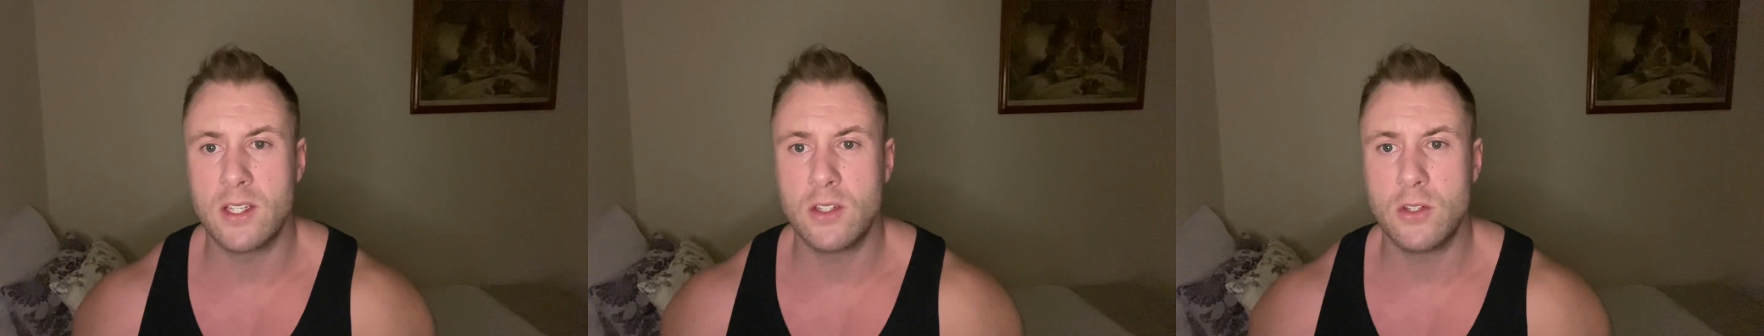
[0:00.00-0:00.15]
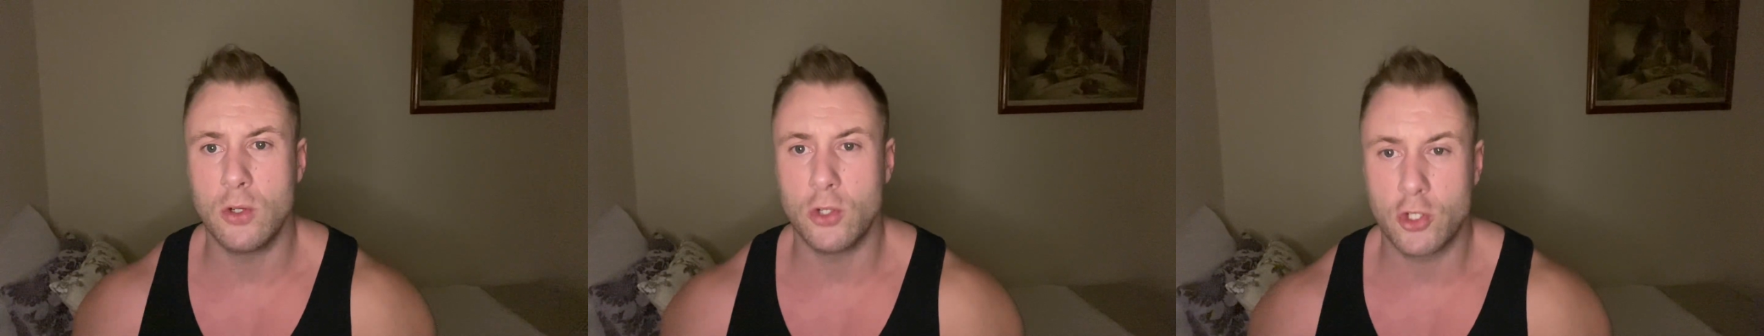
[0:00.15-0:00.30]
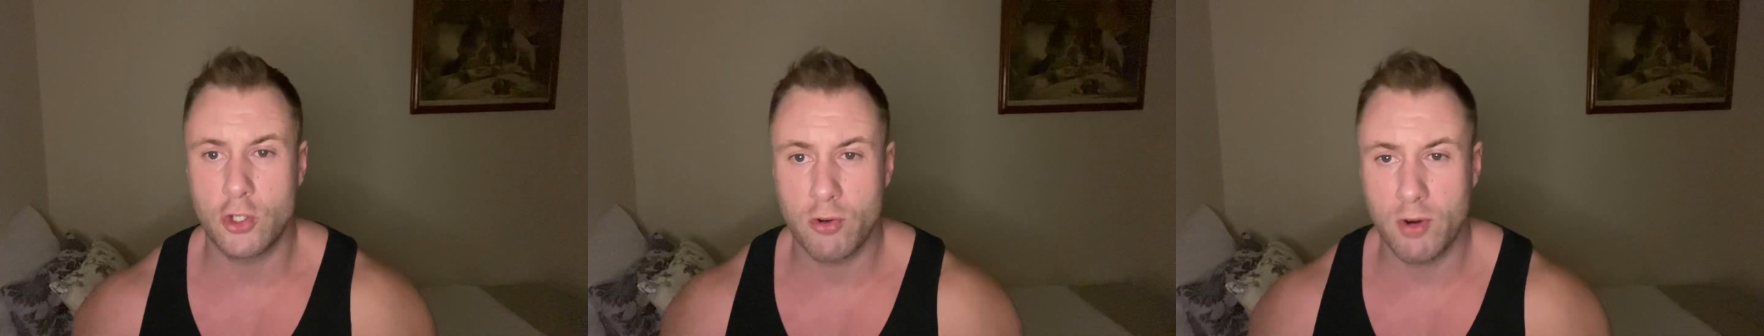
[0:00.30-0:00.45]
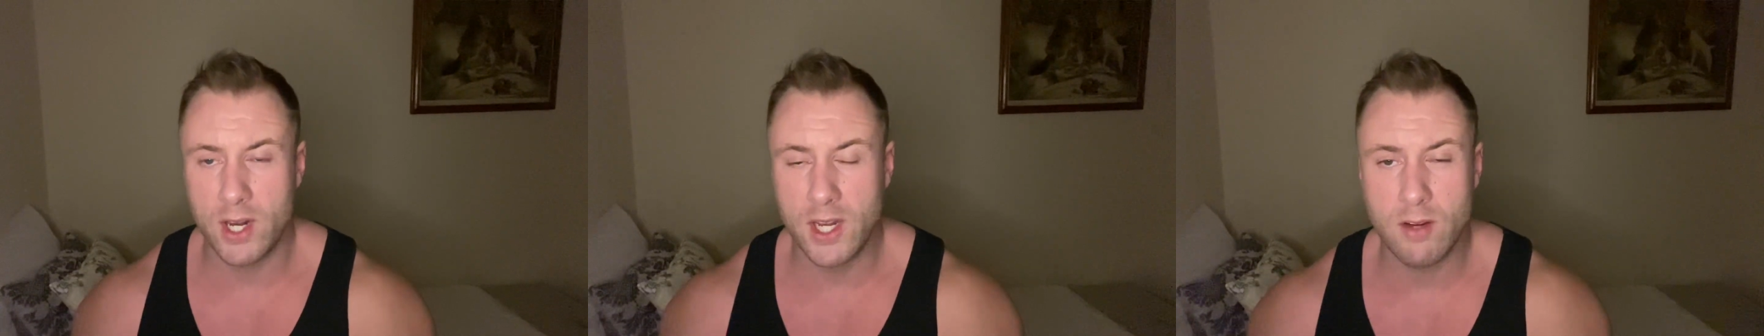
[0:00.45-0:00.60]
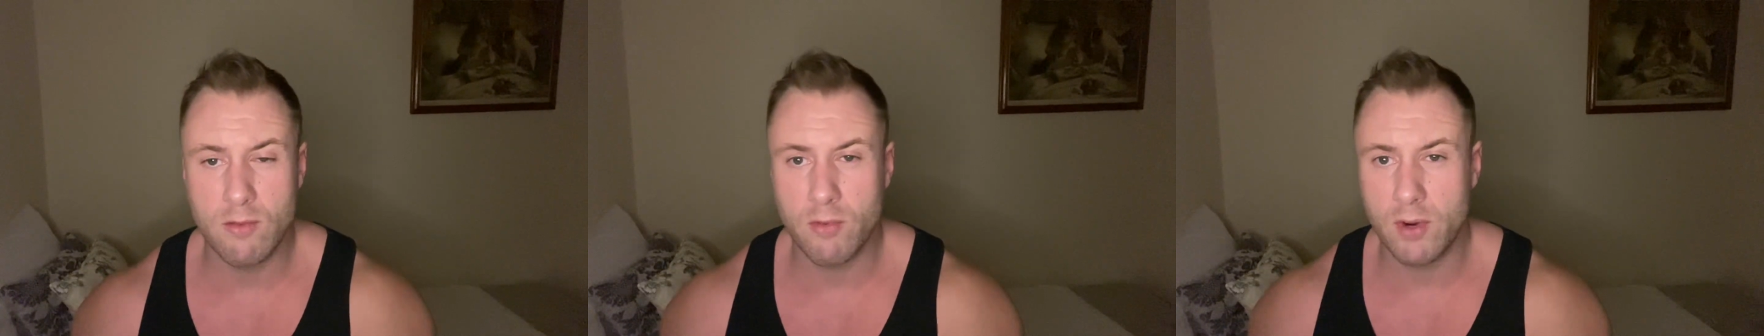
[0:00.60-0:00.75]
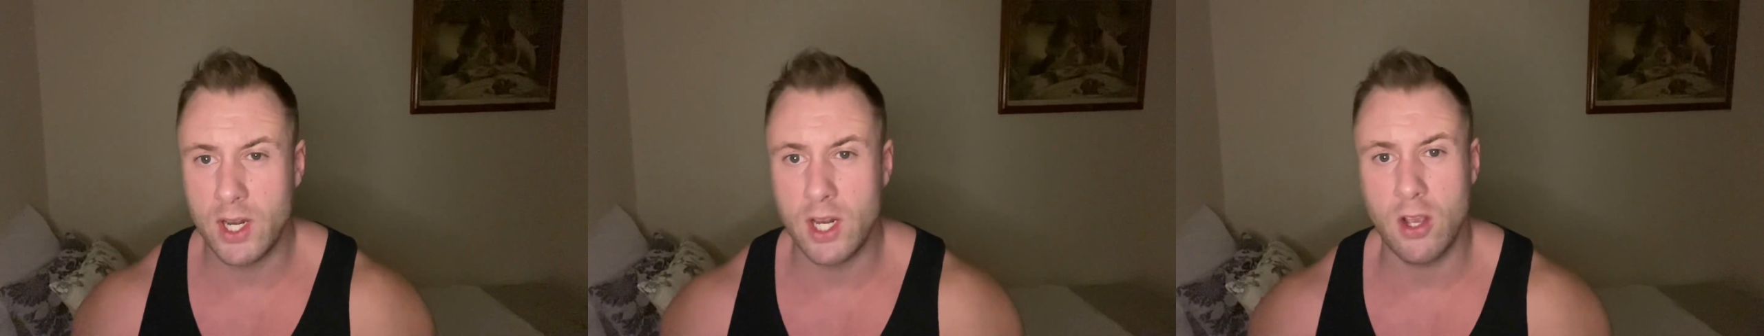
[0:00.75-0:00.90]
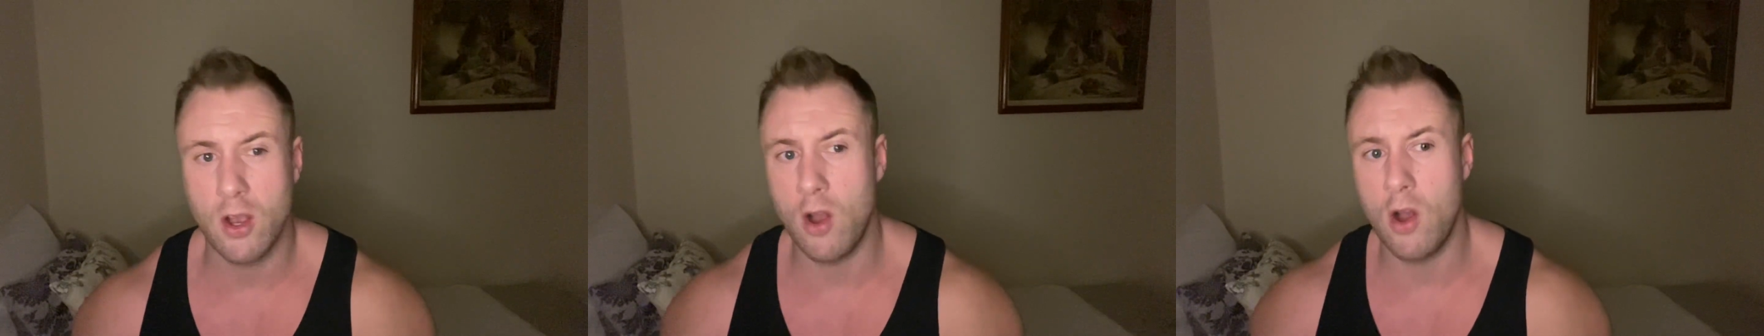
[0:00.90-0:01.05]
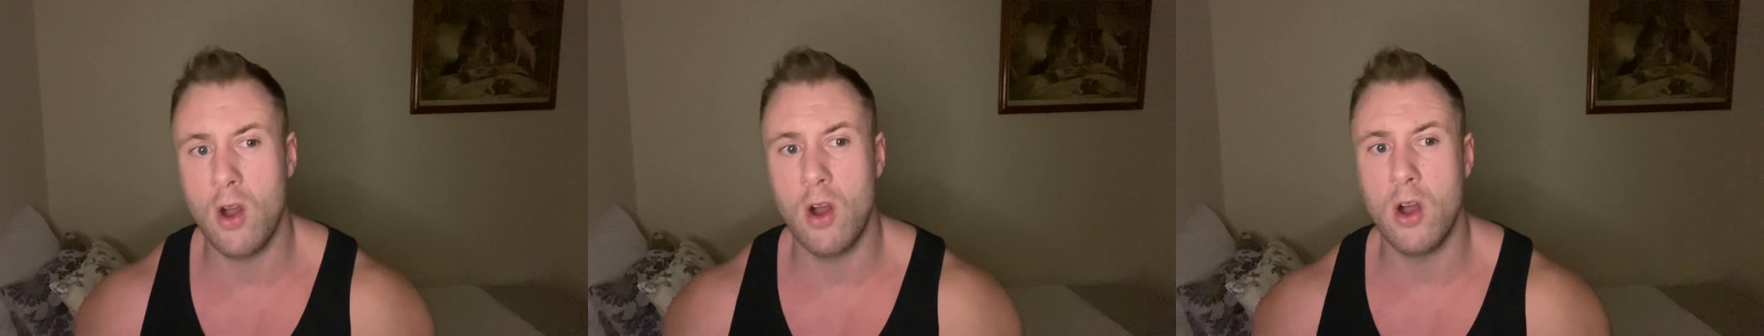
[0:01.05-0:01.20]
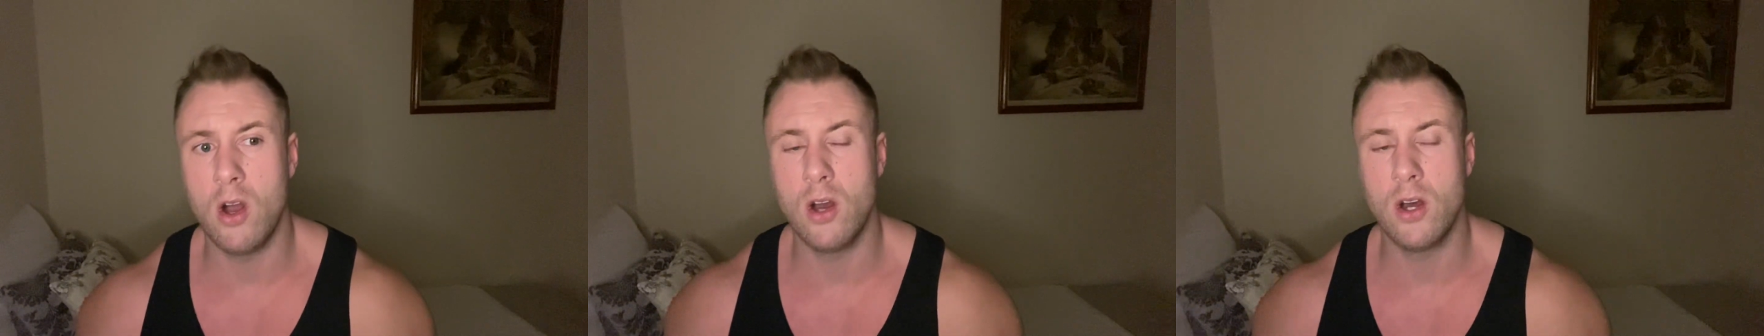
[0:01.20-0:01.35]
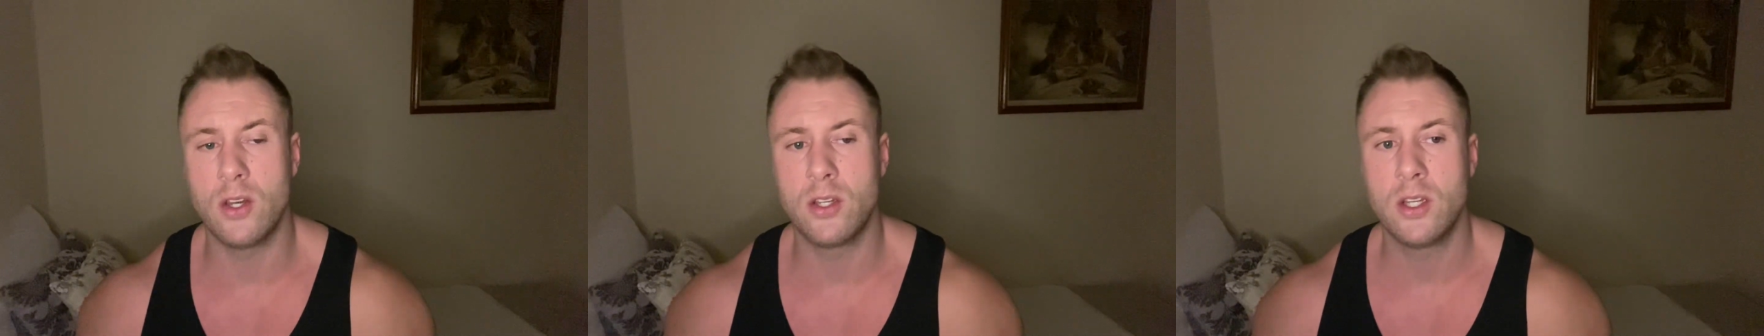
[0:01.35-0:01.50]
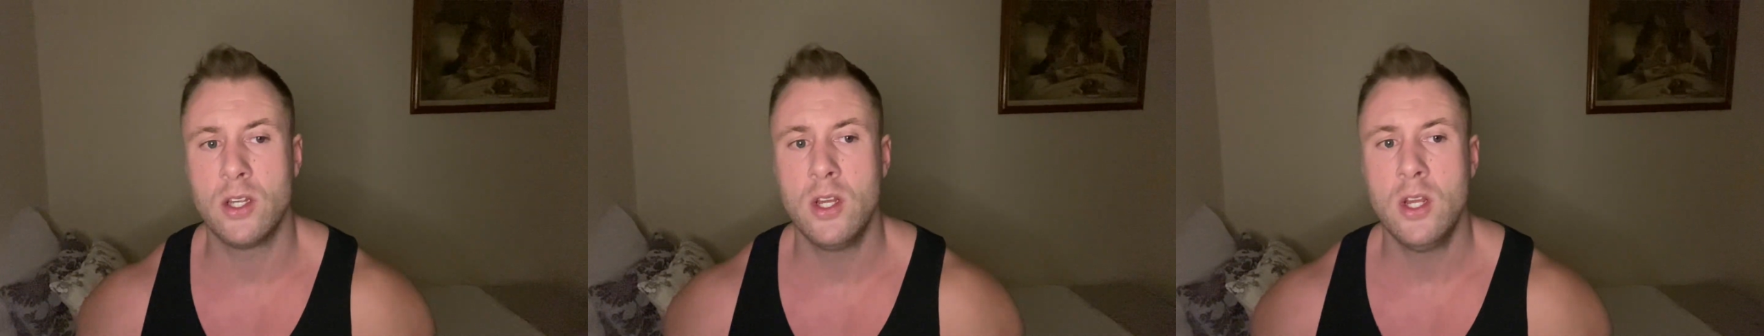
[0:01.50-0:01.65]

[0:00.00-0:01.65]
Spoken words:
you're training really hard,